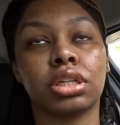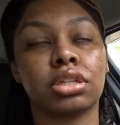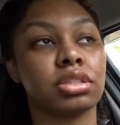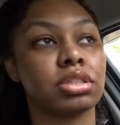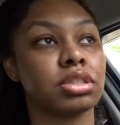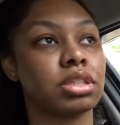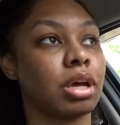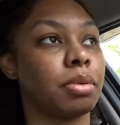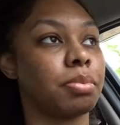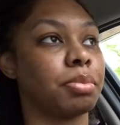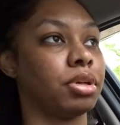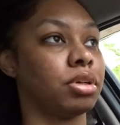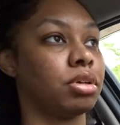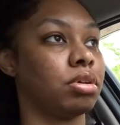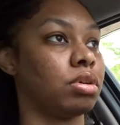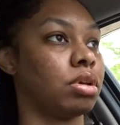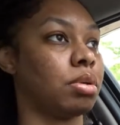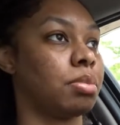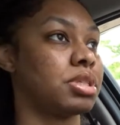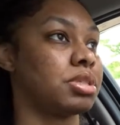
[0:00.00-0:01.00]
I'll stop and
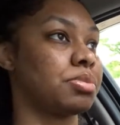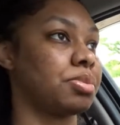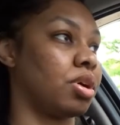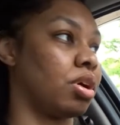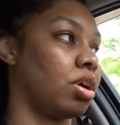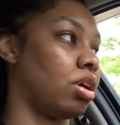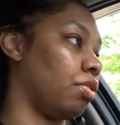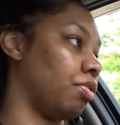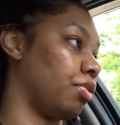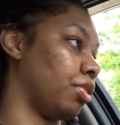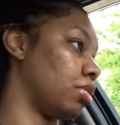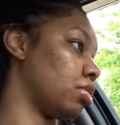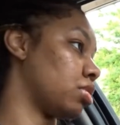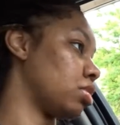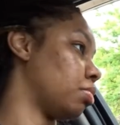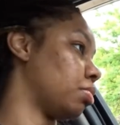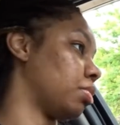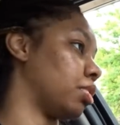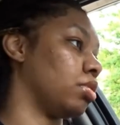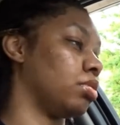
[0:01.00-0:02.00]
go get me some coffee or
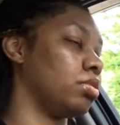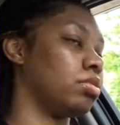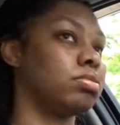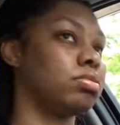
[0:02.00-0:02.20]
something.